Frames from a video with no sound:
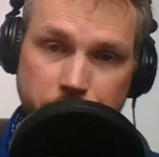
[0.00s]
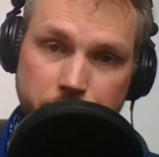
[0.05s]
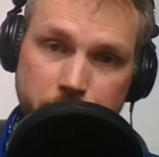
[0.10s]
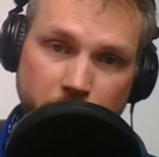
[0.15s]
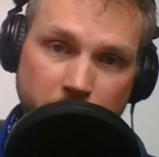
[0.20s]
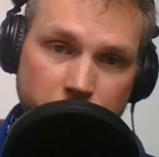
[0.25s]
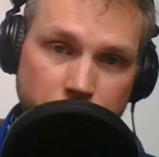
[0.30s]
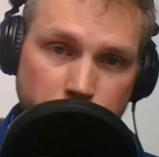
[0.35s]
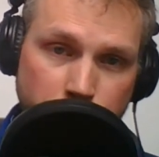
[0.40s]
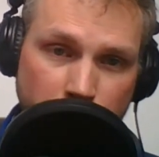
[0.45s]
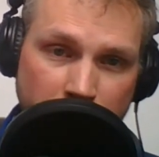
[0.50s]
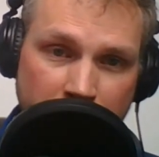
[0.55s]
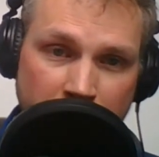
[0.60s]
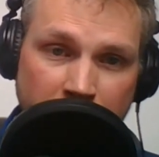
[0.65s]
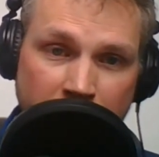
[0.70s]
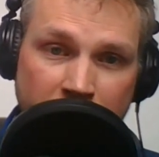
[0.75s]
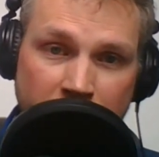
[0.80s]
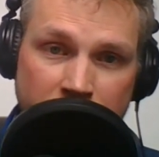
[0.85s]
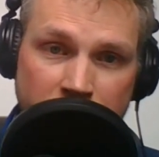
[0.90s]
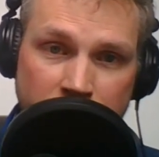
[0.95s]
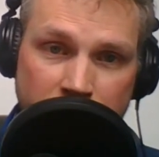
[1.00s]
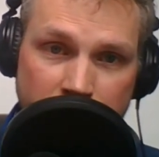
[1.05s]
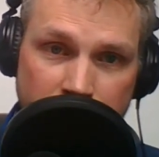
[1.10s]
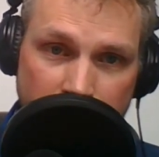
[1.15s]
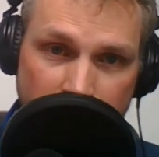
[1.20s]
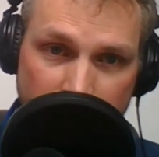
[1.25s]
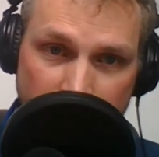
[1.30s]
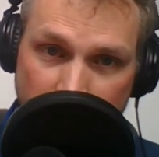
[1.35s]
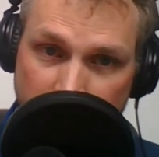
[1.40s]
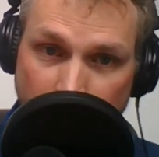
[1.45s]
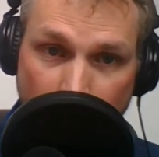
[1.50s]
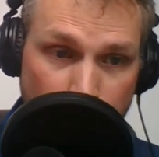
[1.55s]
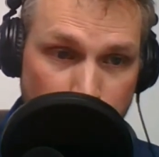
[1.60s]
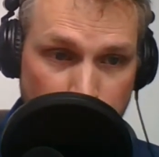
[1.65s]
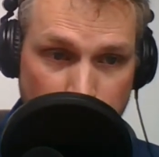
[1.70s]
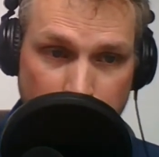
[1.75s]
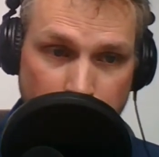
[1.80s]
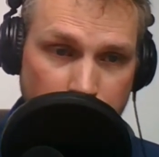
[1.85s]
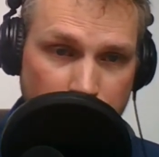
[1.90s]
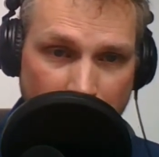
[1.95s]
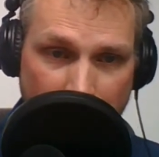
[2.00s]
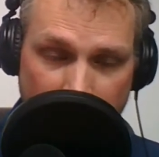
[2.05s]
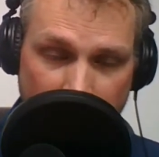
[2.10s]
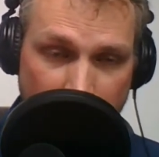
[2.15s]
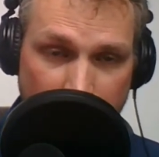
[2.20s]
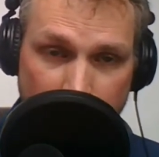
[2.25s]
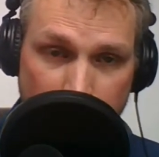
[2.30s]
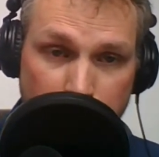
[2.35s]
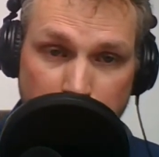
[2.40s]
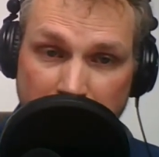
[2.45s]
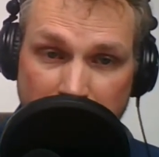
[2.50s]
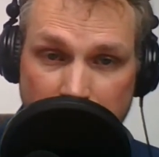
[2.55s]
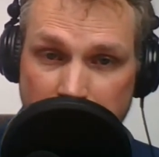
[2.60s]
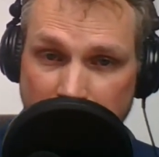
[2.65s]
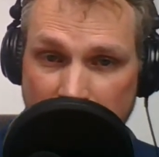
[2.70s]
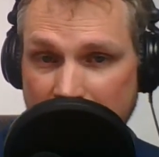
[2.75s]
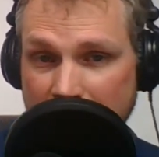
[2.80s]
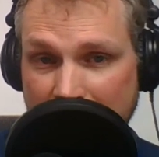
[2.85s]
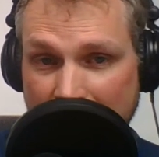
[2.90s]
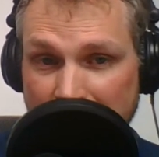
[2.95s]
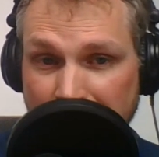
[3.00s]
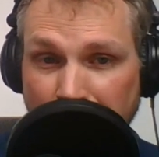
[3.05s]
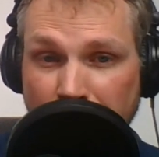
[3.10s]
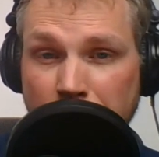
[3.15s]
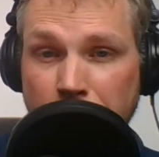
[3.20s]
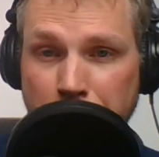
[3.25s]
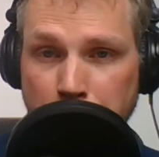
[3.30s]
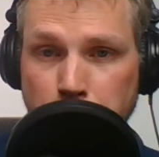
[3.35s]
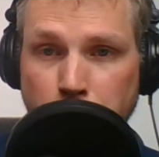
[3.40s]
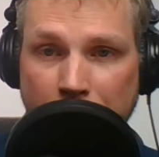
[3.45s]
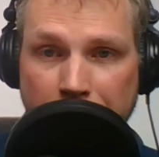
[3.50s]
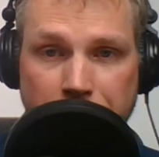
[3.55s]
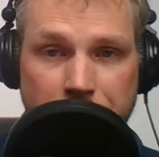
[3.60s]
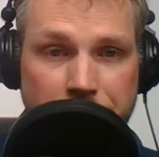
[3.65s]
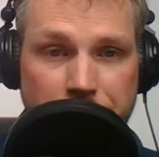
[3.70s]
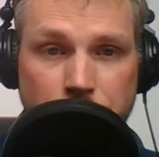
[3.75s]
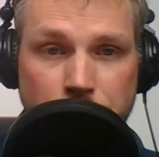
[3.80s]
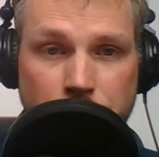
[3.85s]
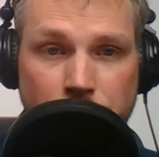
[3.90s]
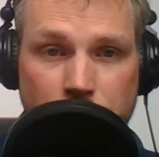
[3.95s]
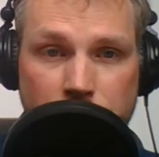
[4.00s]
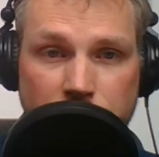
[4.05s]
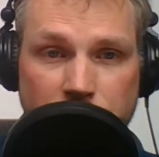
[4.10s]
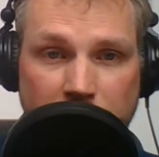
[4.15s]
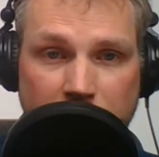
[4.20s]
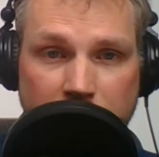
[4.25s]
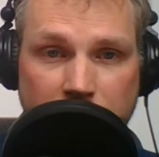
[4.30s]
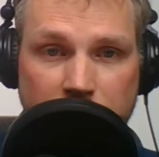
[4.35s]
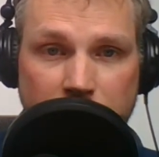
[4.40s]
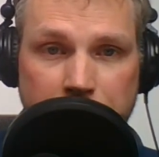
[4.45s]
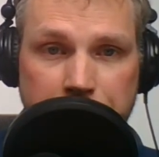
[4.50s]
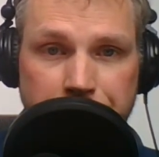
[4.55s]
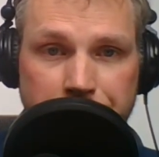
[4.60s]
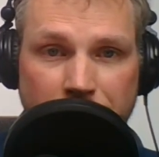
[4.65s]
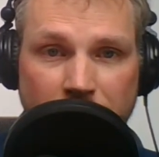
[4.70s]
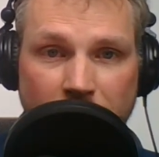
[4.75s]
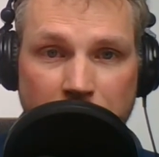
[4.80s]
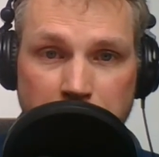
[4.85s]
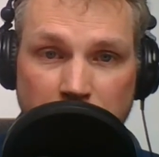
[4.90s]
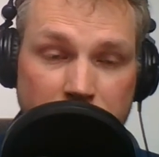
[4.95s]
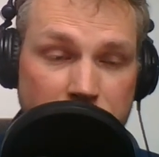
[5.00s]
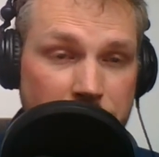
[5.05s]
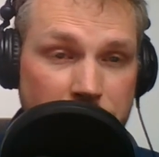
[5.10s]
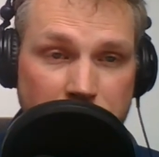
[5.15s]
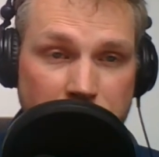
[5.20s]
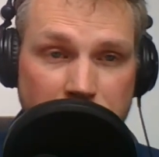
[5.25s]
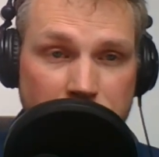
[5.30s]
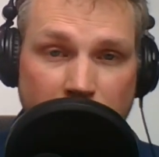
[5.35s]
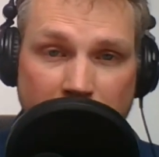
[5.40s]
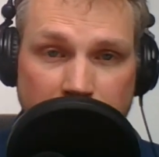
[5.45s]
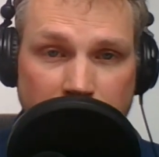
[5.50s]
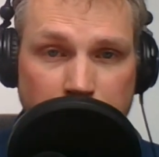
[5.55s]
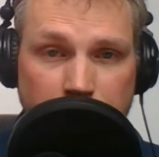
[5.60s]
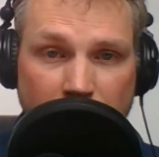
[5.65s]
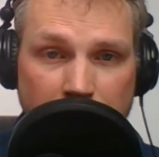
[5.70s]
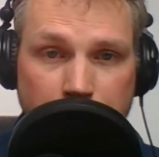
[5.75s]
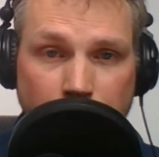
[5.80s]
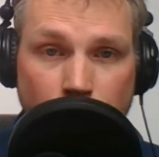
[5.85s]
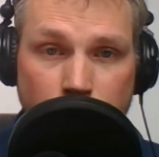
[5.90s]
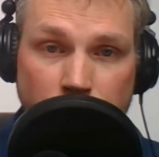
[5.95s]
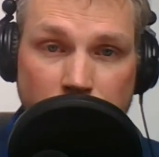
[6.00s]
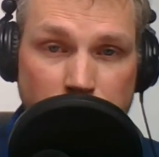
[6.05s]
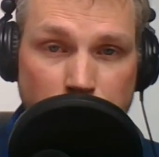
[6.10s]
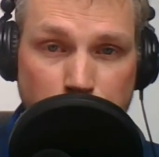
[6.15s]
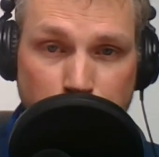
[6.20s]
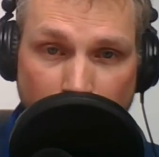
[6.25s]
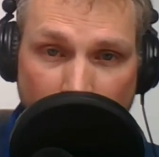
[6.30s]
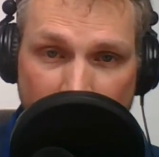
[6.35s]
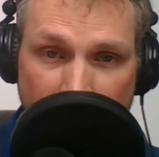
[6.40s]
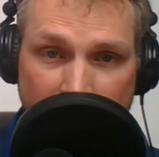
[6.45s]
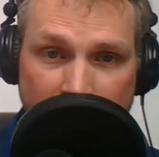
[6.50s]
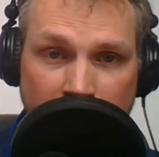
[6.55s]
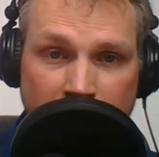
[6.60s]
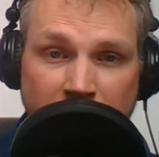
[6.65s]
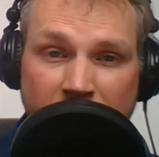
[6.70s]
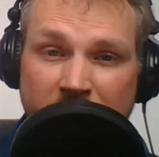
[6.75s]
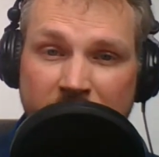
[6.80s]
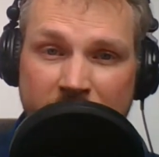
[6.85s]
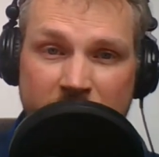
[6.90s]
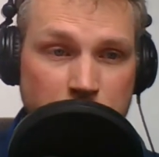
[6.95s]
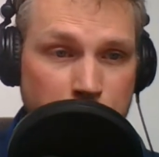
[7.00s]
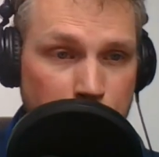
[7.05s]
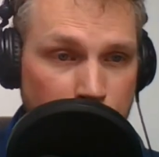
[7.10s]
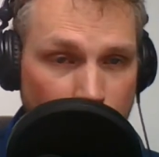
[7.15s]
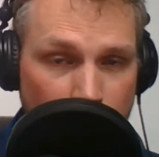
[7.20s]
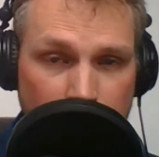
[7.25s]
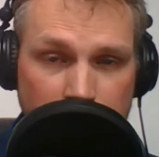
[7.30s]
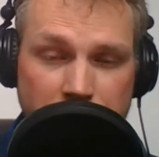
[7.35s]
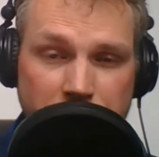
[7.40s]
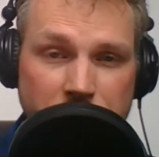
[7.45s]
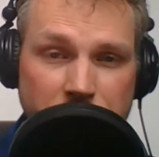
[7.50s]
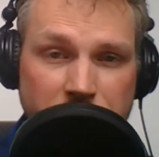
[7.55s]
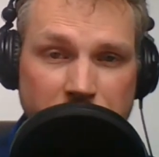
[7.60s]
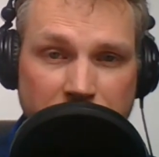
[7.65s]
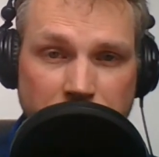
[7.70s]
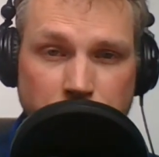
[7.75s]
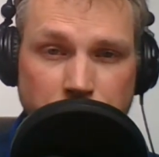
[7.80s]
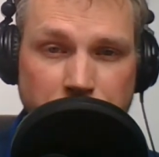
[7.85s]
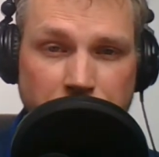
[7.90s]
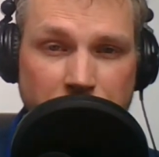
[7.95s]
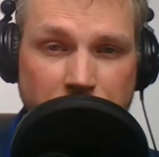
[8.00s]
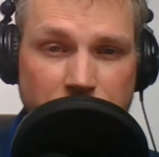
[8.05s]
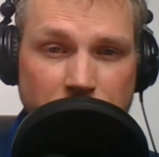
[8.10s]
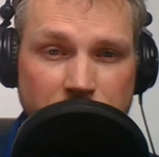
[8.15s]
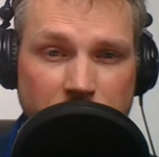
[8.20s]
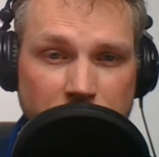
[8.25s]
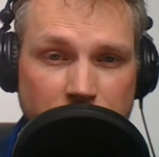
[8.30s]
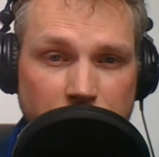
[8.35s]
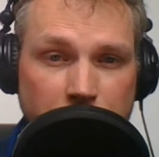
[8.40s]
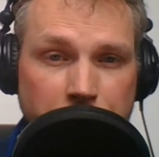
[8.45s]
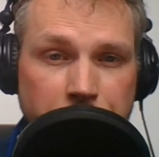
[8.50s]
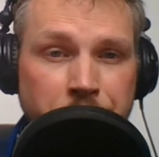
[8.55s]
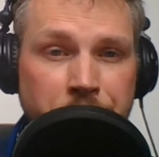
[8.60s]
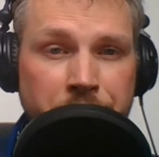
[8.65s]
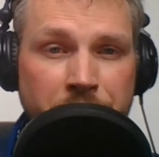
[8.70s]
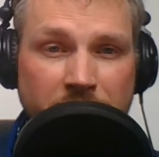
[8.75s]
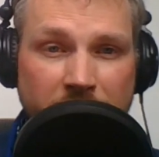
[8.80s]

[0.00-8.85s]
But if we don't do that, because it's very rare to do those things, because it's surrounded by bone. The spine is part of the central nervous system.